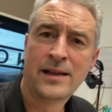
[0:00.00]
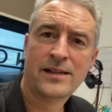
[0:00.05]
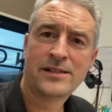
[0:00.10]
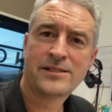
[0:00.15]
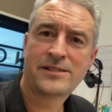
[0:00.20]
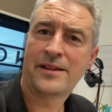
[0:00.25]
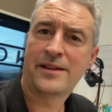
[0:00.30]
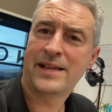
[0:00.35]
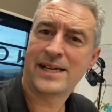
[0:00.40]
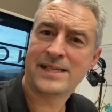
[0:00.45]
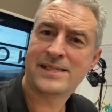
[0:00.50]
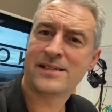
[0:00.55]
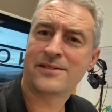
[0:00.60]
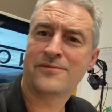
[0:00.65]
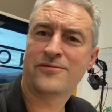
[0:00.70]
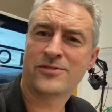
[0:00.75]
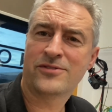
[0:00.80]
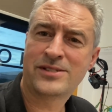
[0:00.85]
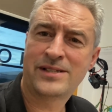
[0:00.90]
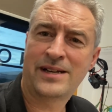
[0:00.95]
So that's it
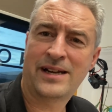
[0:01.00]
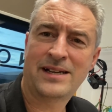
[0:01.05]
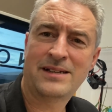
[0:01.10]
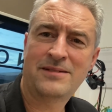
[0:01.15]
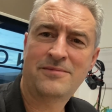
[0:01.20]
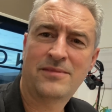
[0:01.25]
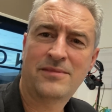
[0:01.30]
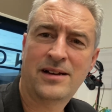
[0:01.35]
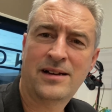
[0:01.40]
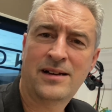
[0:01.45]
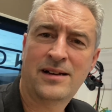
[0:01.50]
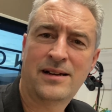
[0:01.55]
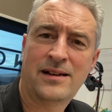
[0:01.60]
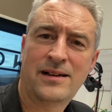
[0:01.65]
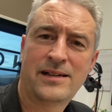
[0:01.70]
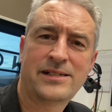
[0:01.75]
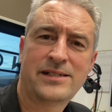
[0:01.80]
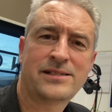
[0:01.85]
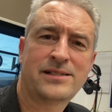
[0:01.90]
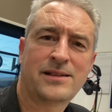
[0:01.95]
for today.
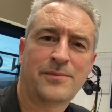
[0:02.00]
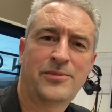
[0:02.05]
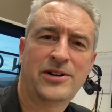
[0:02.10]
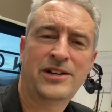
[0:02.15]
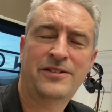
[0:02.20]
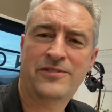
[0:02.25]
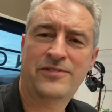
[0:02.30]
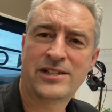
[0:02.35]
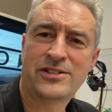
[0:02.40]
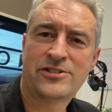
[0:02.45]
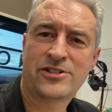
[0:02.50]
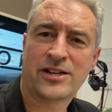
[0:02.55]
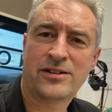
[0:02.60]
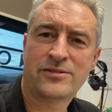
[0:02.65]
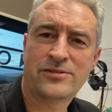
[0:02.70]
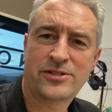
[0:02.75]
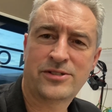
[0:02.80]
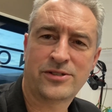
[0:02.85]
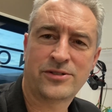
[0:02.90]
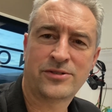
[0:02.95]
Just a brief intro
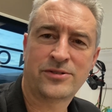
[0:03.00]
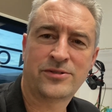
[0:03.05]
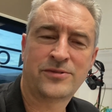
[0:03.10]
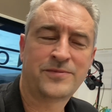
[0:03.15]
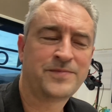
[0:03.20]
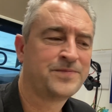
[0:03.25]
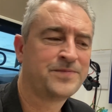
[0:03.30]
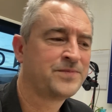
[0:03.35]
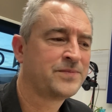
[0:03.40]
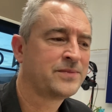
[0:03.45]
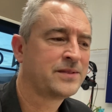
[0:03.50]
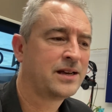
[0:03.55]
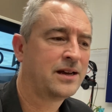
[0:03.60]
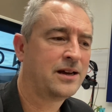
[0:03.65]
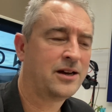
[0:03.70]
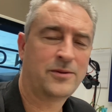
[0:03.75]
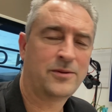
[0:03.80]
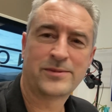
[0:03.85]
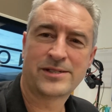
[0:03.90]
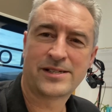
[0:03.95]
to
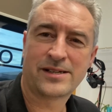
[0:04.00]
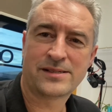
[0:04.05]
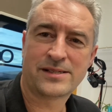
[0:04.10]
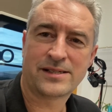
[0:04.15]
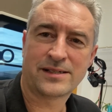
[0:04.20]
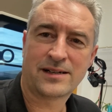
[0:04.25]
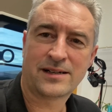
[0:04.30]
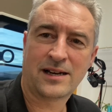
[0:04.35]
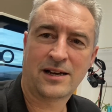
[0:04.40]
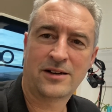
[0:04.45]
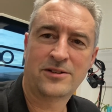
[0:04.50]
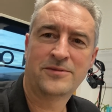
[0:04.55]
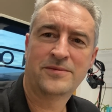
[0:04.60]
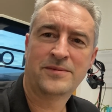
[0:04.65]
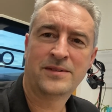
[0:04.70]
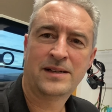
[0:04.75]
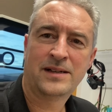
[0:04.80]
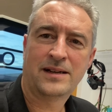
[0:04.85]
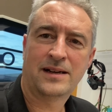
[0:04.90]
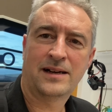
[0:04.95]
Home Assistant Glow.
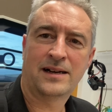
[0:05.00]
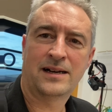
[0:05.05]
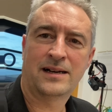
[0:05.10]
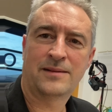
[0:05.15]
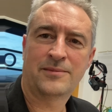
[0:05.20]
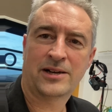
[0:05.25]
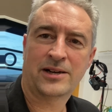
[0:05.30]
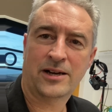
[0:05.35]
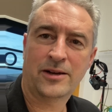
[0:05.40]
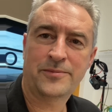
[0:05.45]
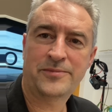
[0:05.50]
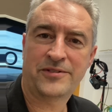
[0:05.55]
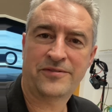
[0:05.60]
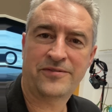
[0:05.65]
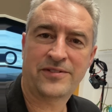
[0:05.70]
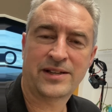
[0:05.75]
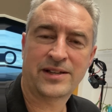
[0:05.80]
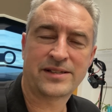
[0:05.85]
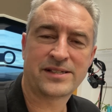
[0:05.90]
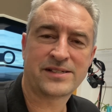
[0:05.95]
I hope you
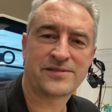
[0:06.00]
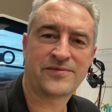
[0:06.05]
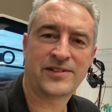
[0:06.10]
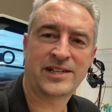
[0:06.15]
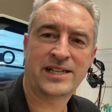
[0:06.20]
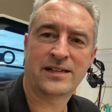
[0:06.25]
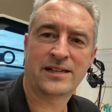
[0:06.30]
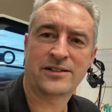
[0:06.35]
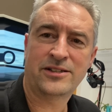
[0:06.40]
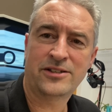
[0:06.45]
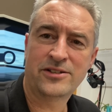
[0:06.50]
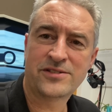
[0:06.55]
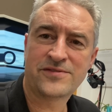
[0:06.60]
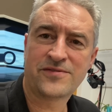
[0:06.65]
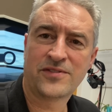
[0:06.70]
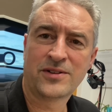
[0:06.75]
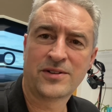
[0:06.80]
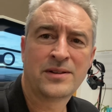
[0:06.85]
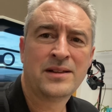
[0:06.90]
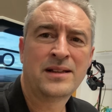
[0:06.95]
found this video
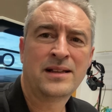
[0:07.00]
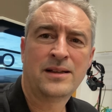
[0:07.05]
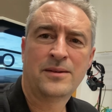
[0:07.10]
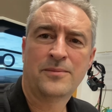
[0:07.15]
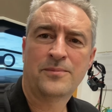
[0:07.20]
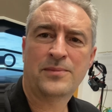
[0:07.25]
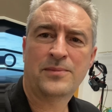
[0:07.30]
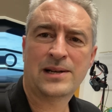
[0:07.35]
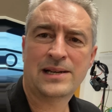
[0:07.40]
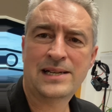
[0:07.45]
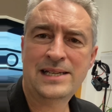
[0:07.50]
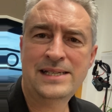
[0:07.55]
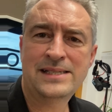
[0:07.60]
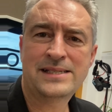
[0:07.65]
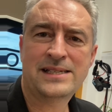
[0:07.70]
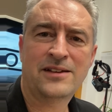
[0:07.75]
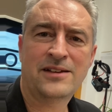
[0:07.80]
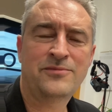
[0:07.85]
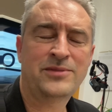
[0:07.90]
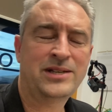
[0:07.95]
useful. Please
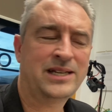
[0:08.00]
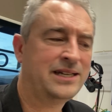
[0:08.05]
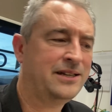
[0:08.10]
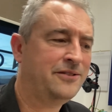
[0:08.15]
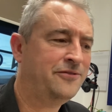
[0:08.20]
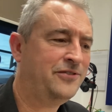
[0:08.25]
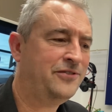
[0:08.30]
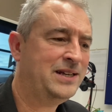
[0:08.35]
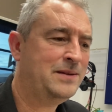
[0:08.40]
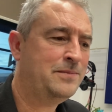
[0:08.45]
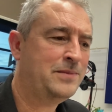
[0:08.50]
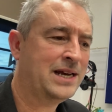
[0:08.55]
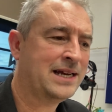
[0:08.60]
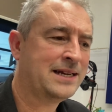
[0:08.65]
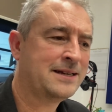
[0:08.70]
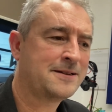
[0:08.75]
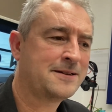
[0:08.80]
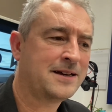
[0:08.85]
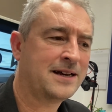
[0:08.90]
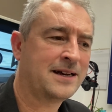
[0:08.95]
give me any
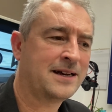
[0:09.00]
feedback.